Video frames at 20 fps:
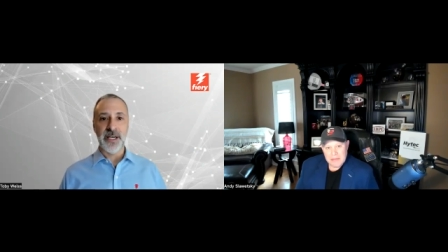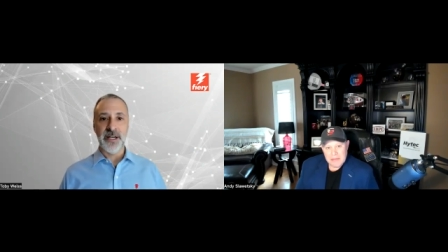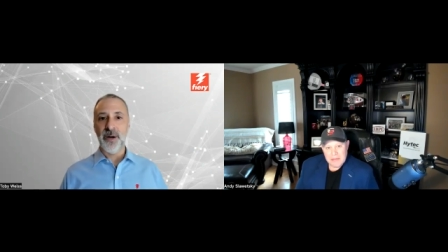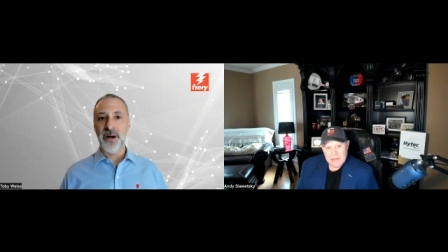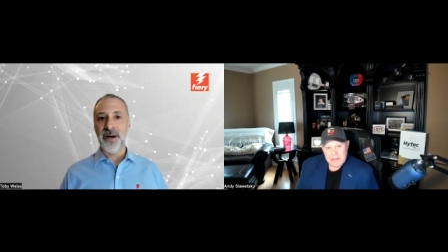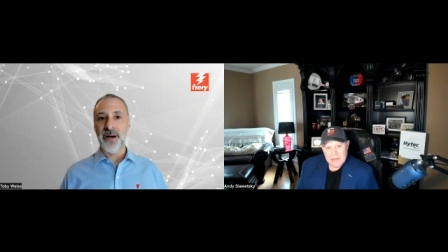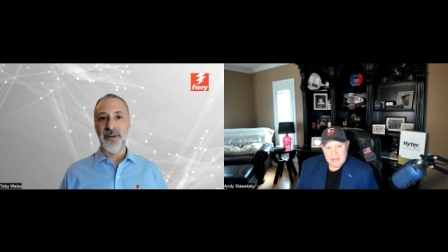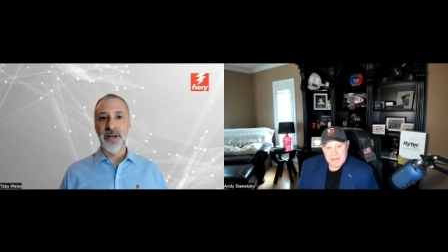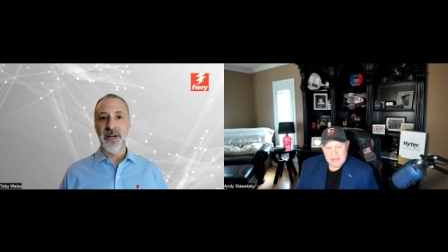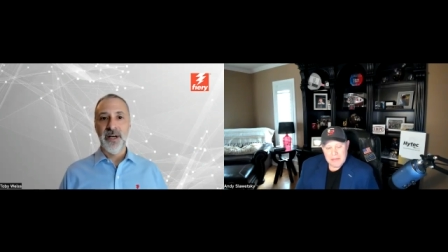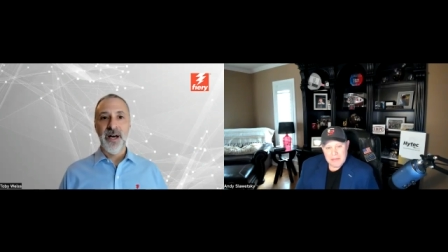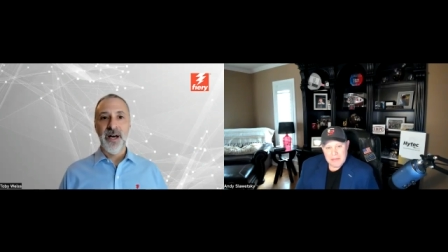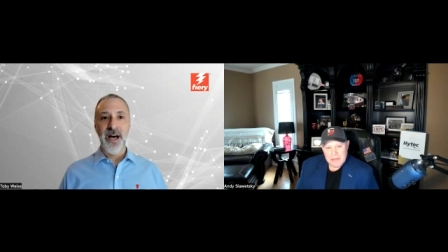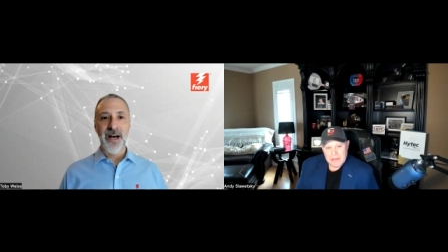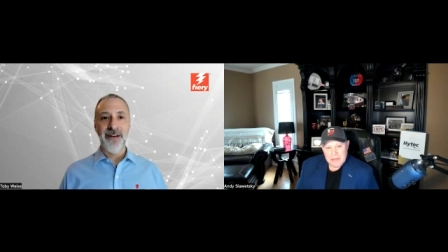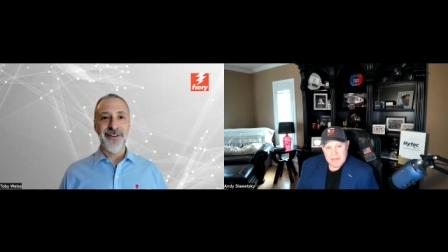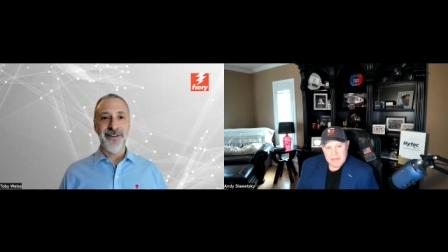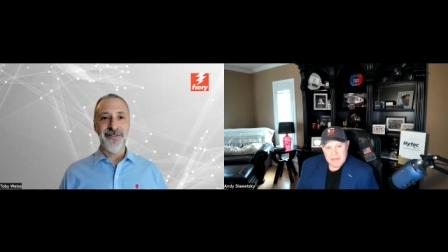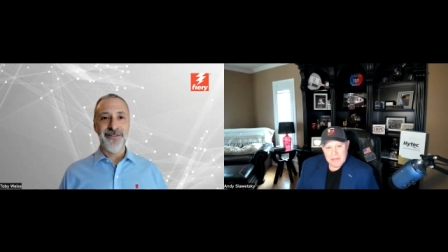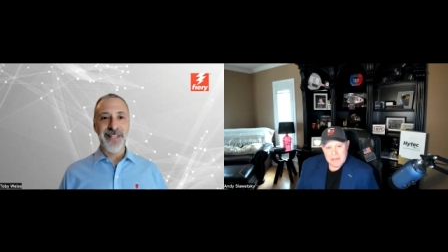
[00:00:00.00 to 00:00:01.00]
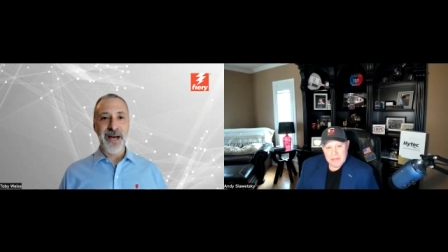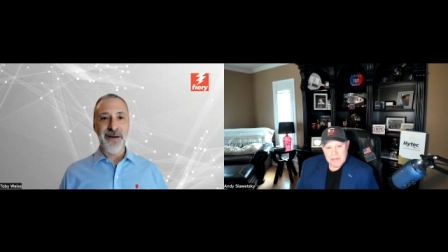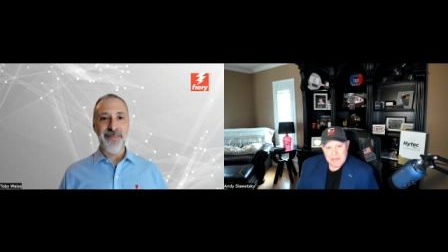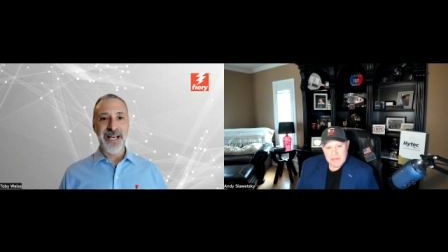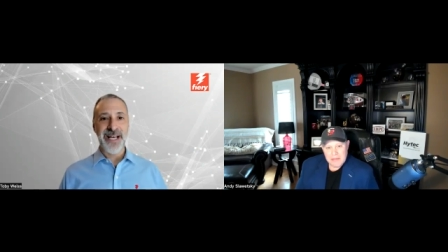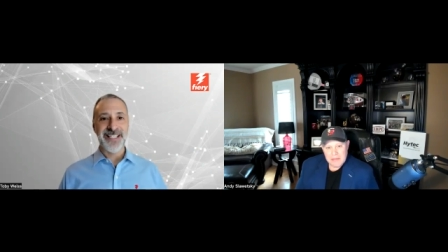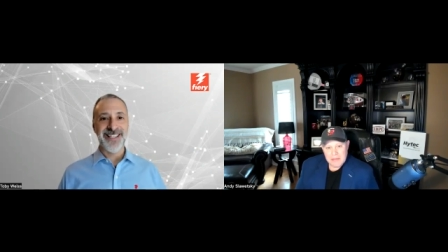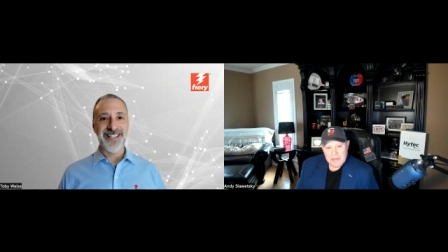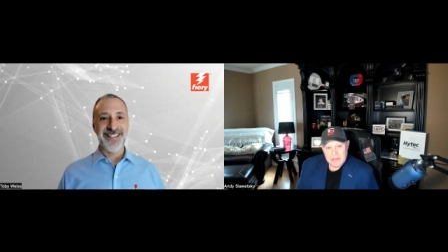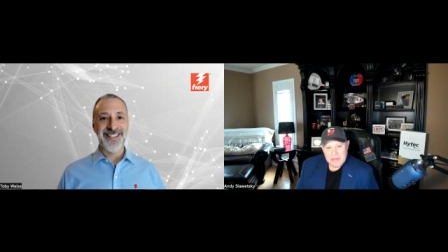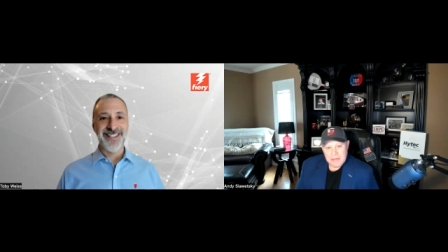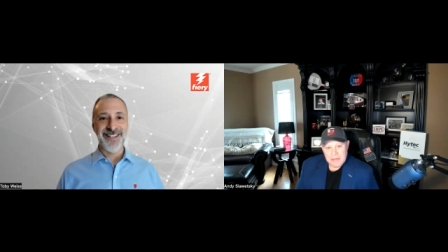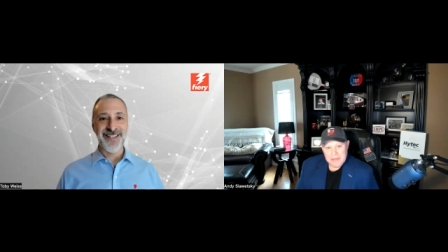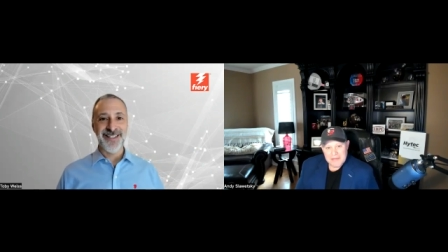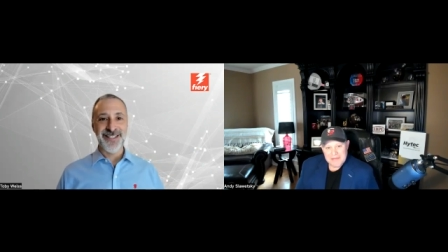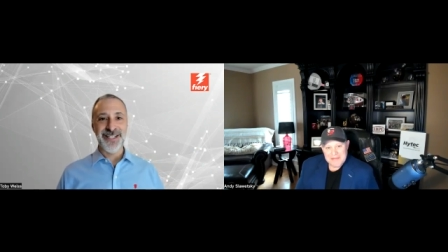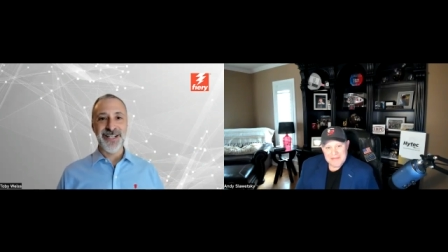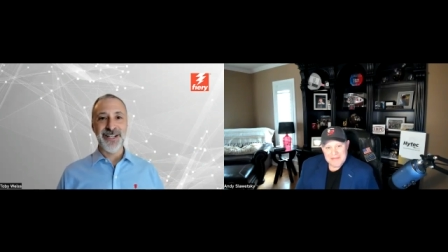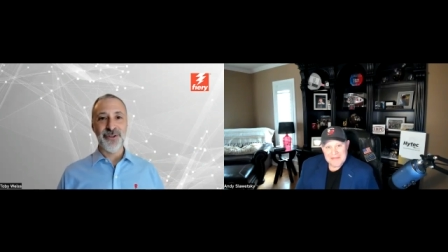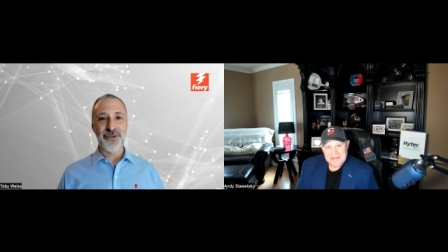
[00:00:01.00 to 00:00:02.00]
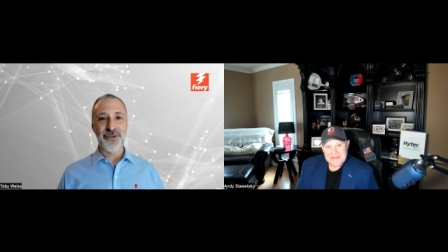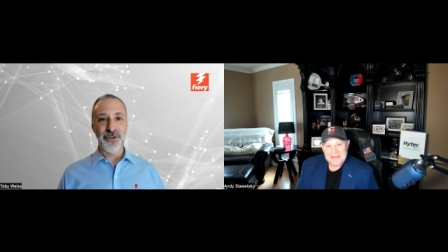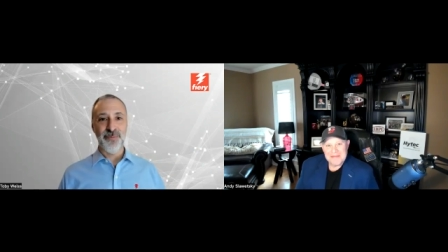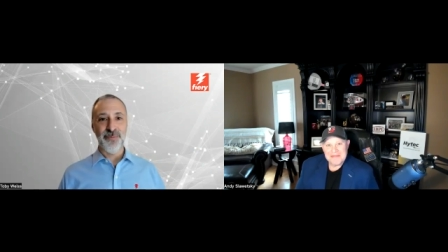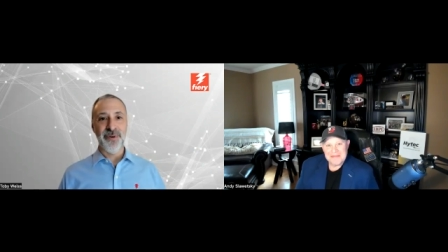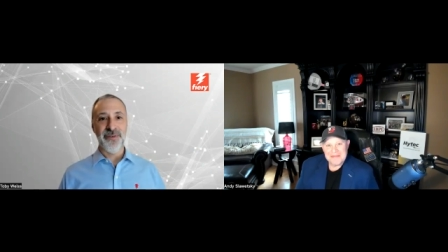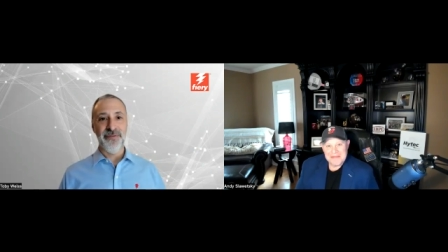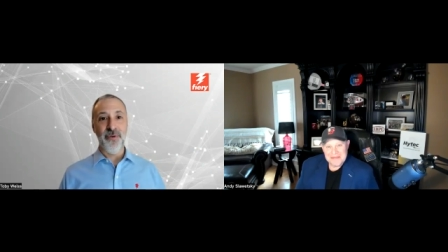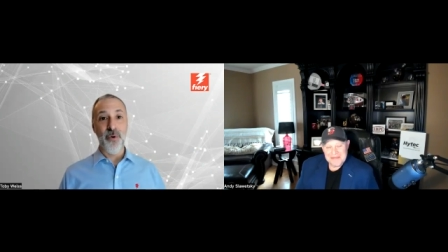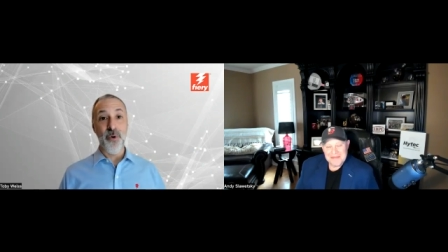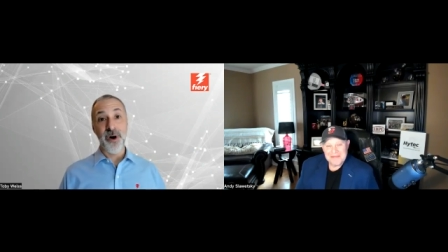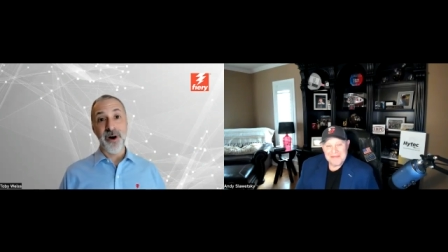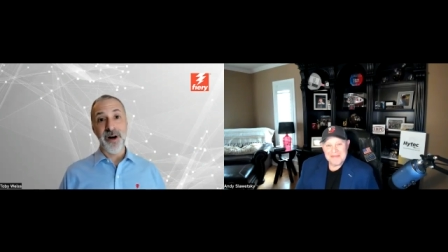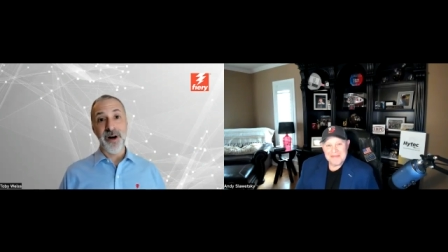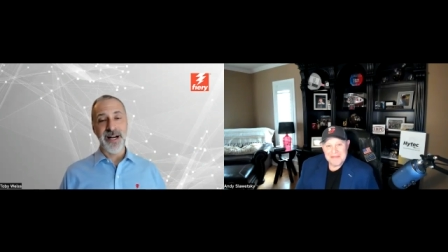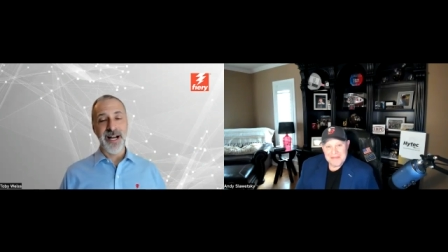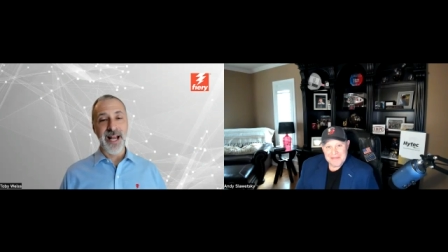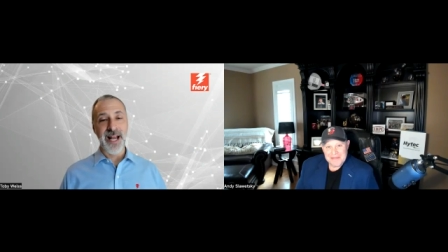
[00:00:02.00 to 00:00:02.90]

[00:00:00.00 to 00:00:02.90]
I know I've given that message to the dealers before, and,